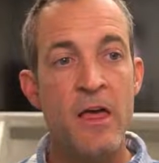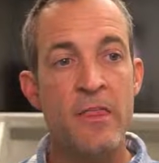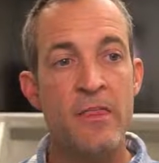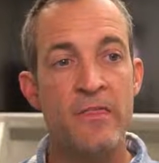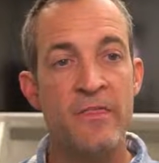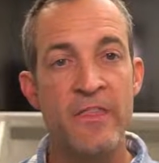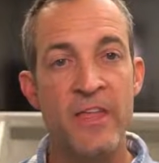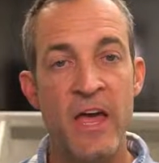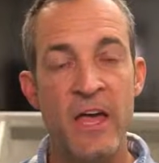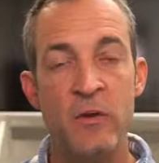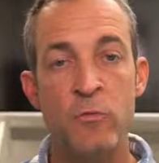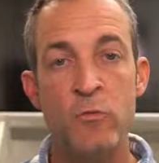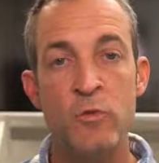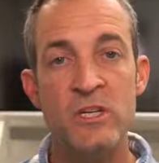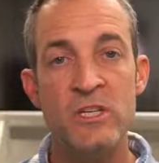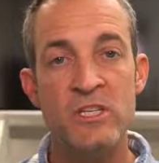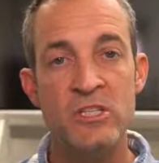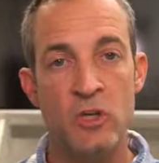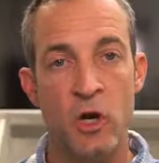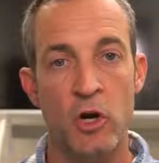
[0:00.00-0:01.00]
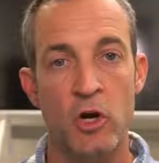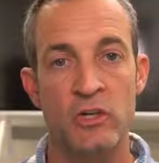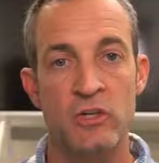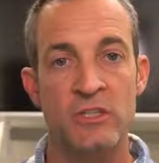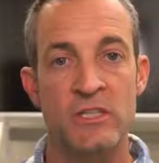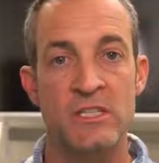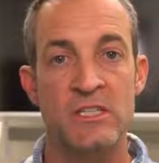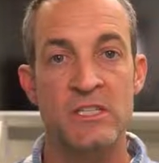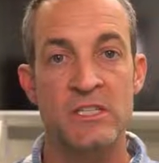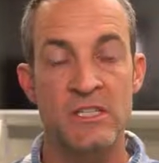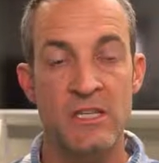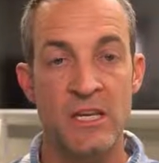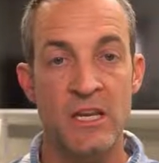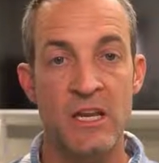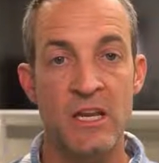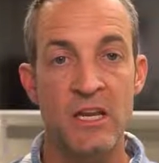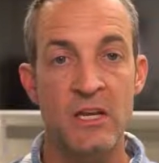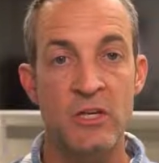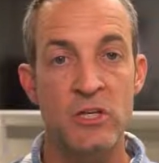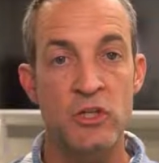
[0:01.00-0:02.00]
then we start to
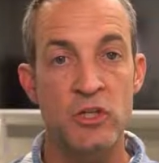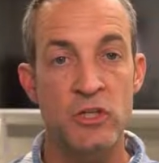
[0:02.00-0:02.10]
see